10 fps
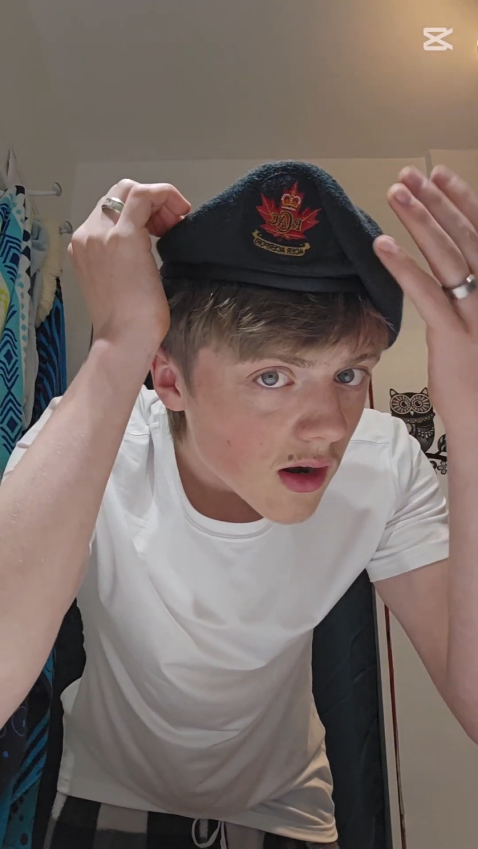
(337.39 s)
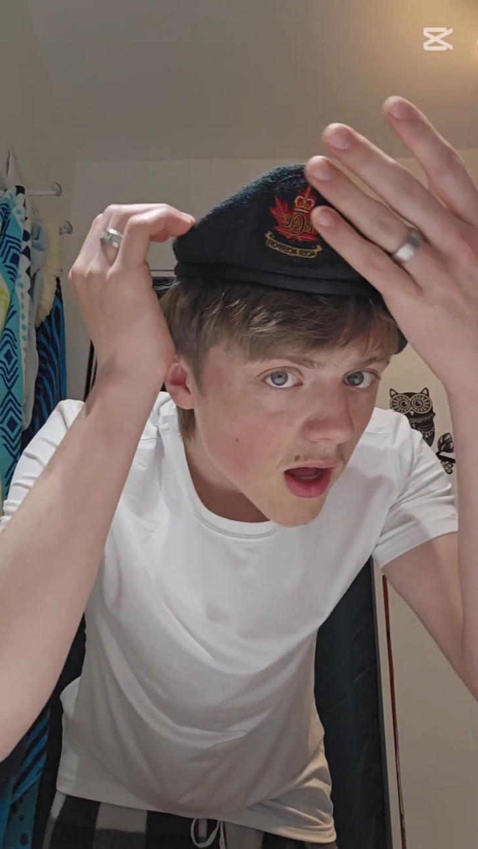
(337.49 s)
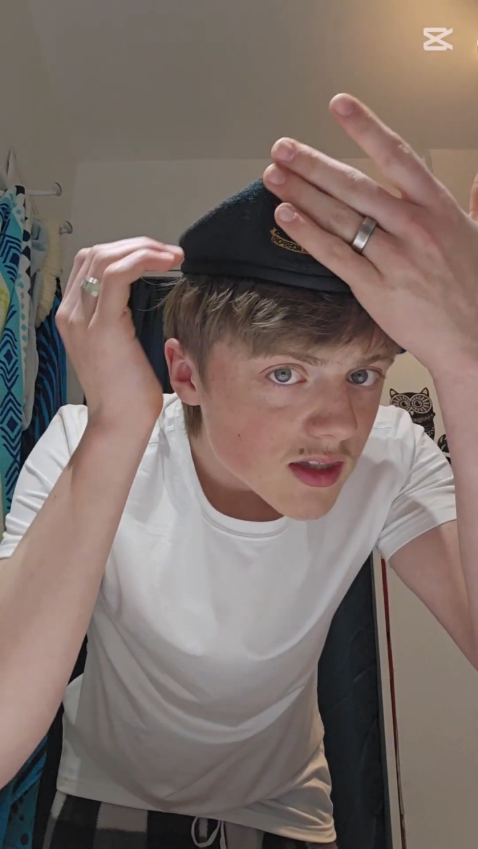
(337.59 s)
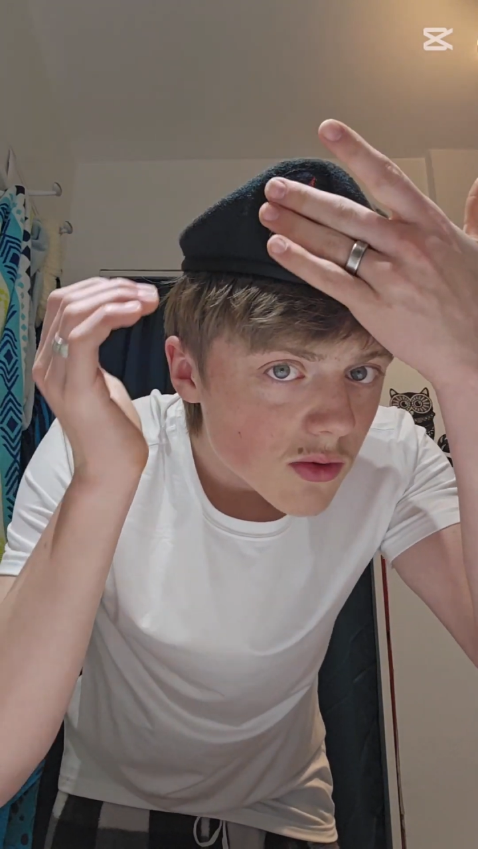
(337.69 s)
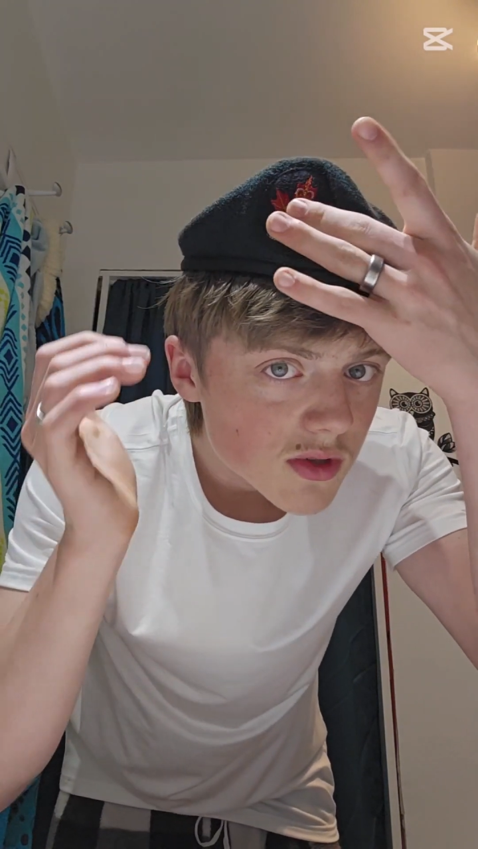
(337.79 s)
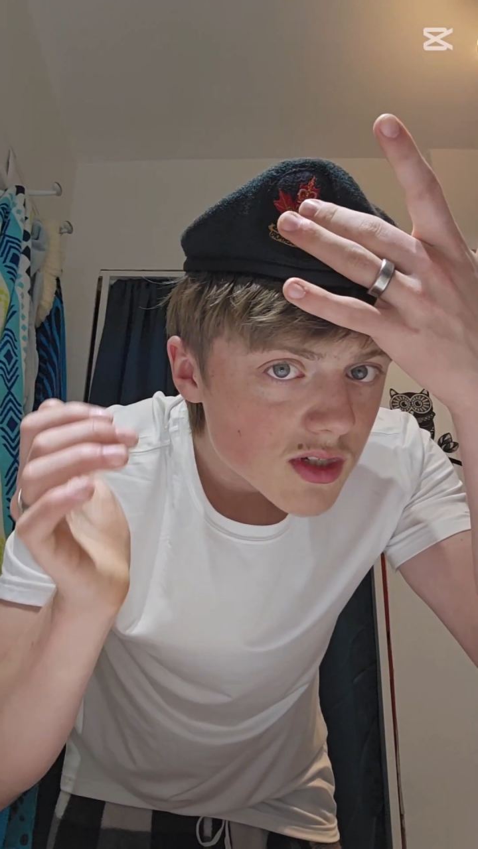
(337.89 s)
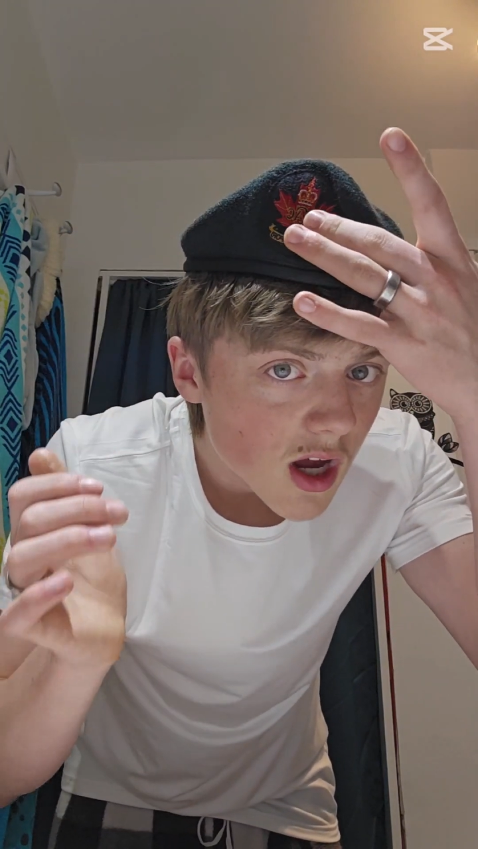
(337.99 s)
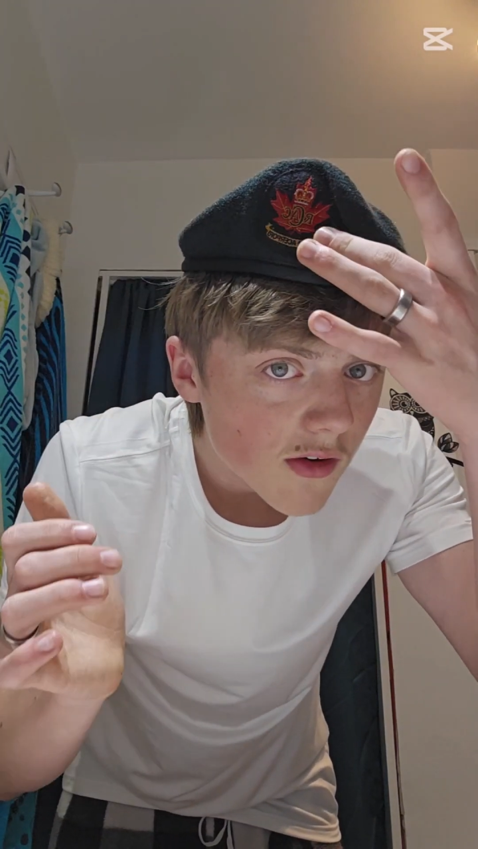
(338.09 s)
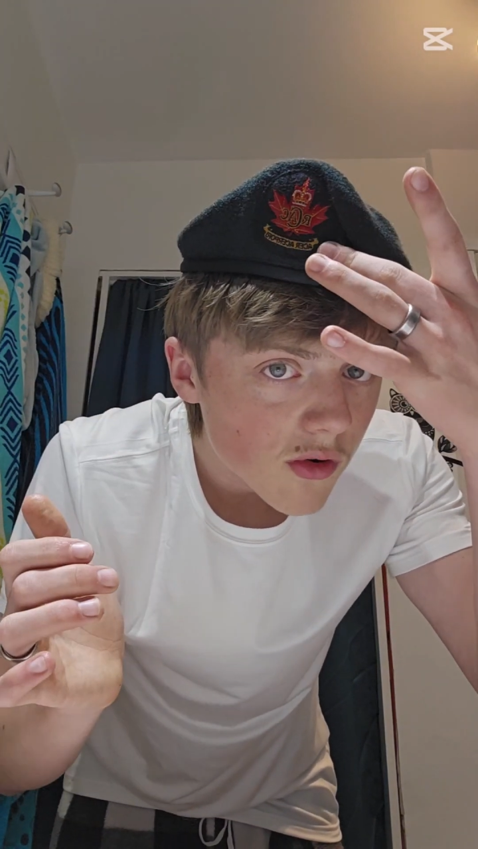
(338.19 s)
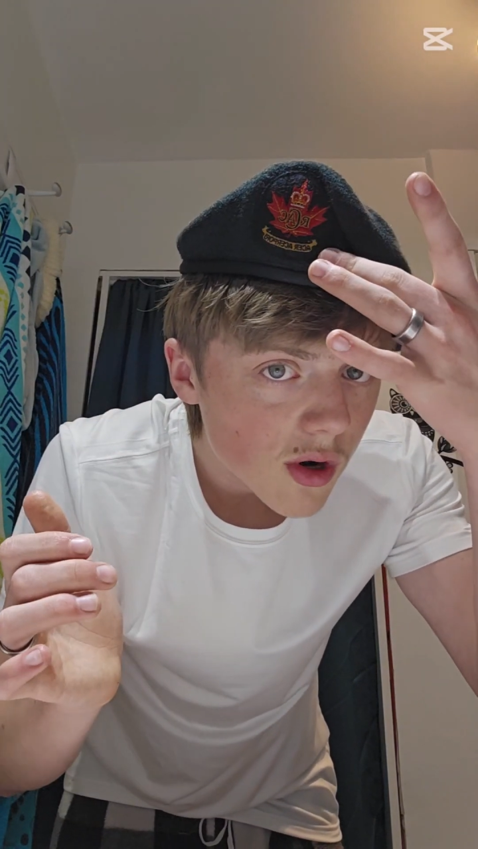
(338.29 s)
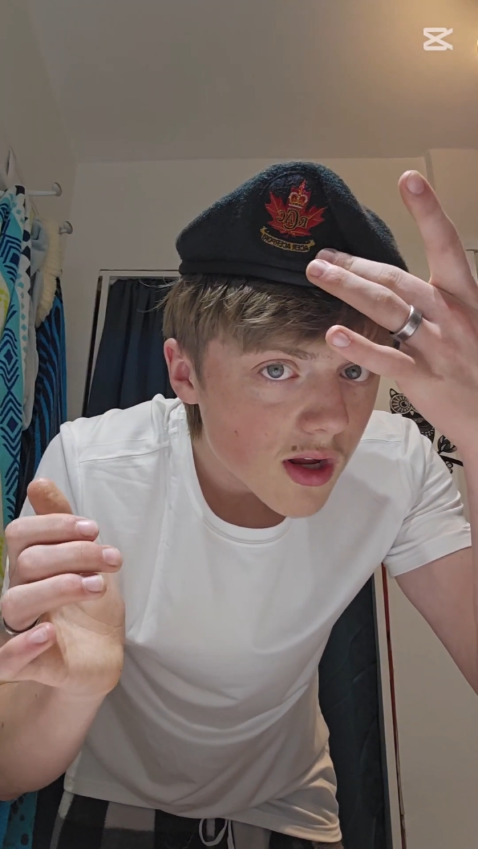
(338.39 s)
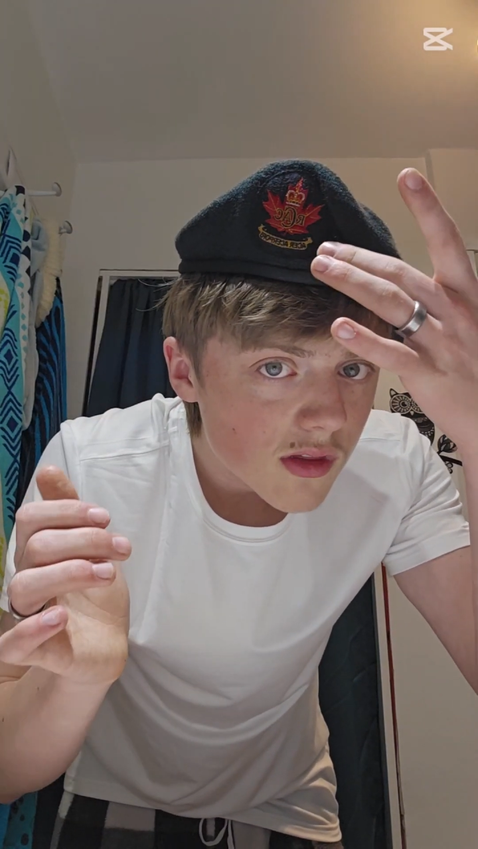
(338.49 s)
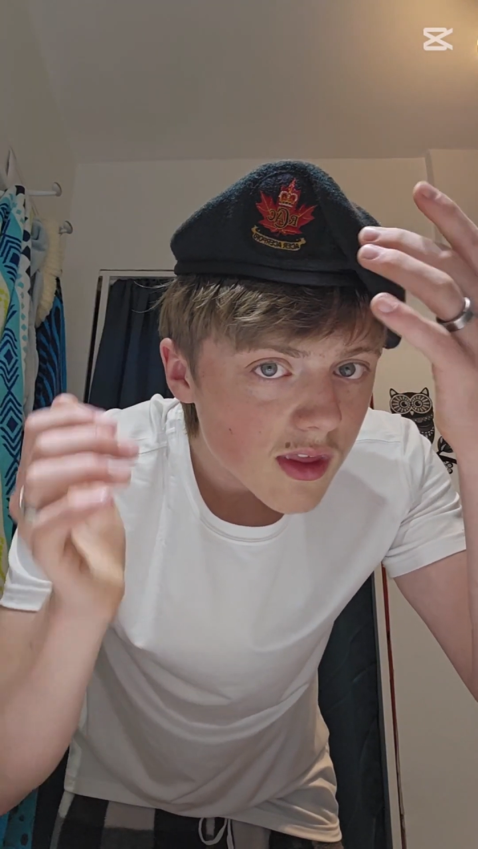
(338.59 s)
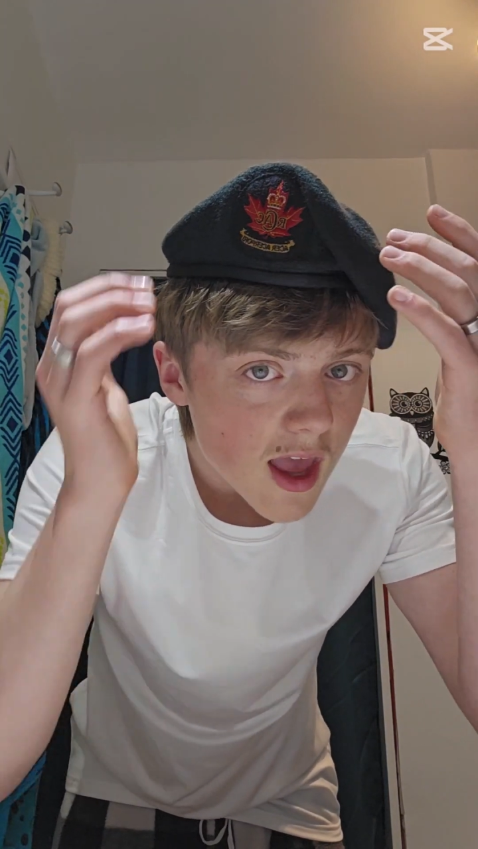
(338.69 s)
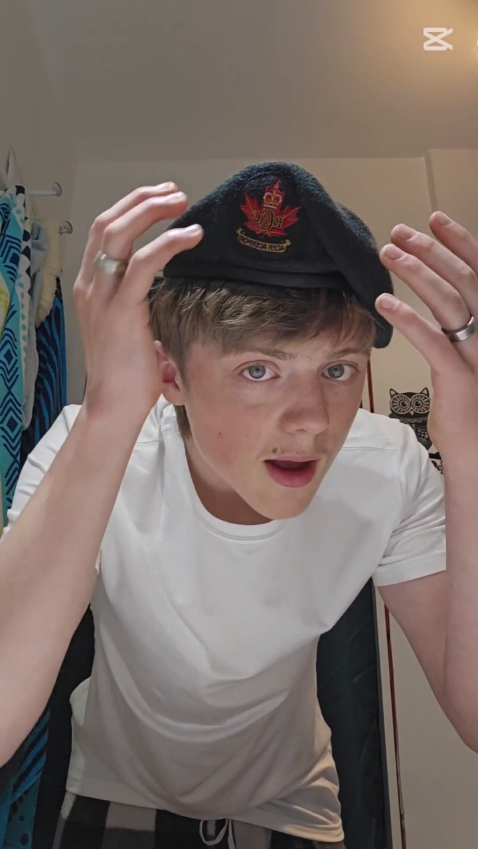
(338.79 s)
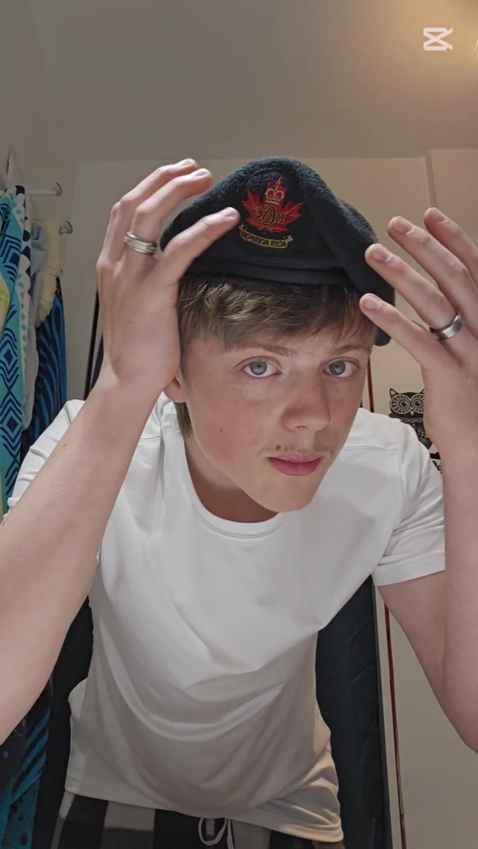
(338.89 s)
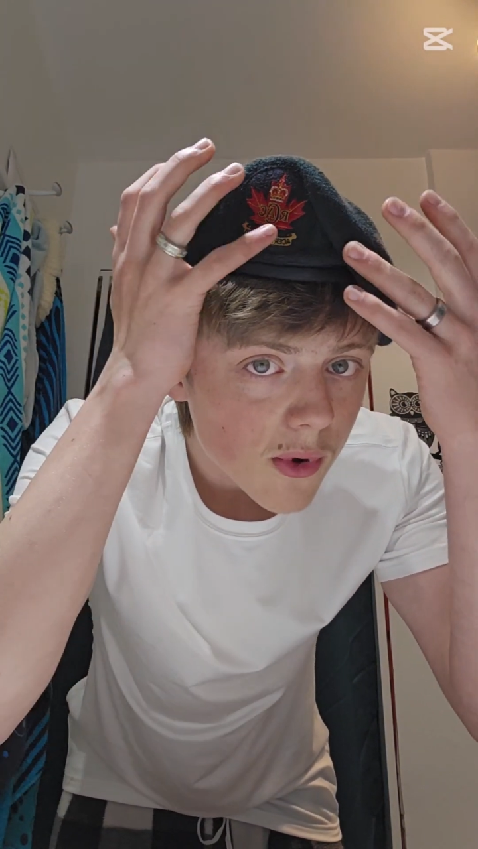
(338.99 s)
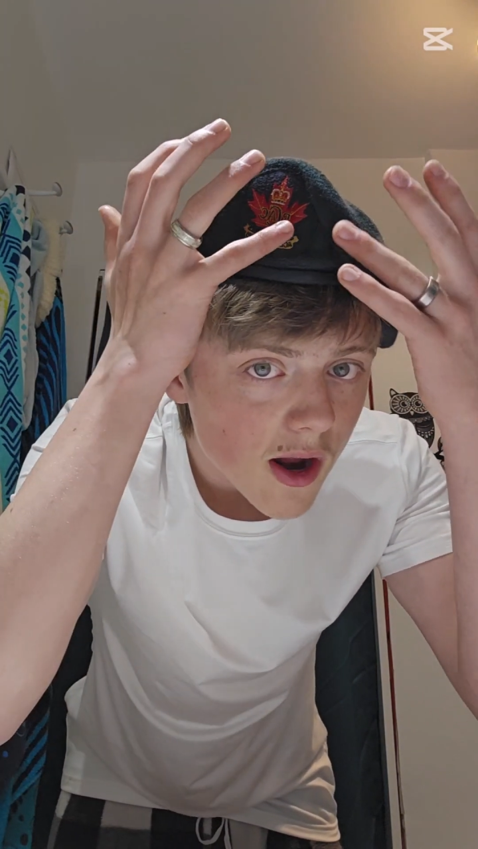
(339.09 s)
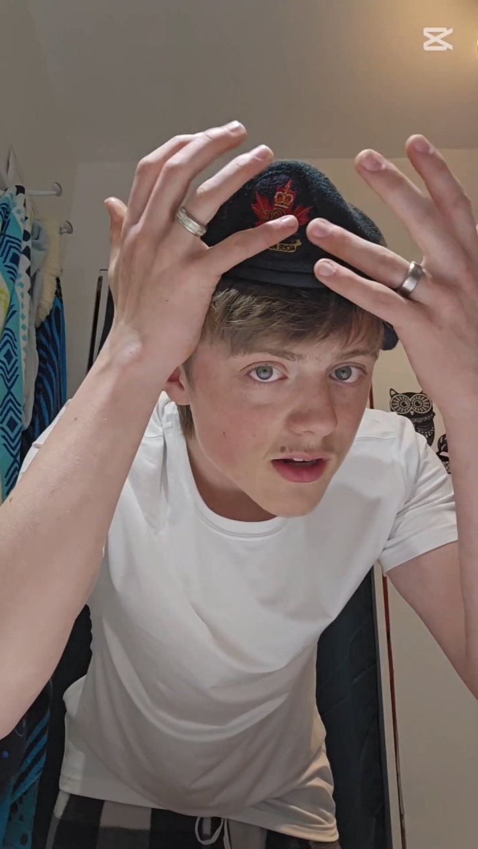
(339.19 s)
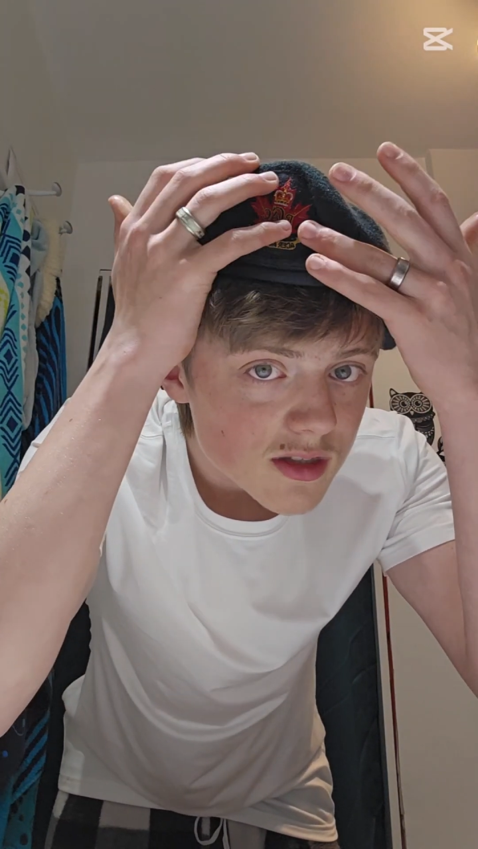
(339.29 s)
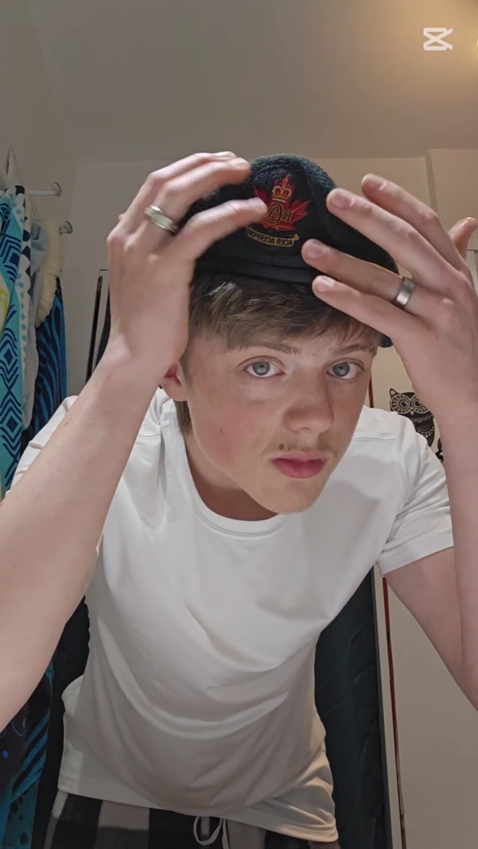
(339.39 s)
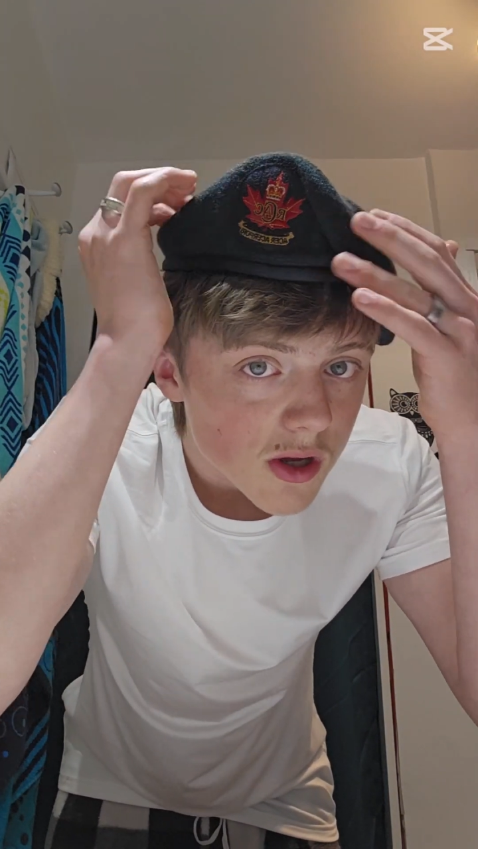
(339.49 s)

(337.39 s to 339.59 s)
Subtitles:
Not so it's covering the cap brass,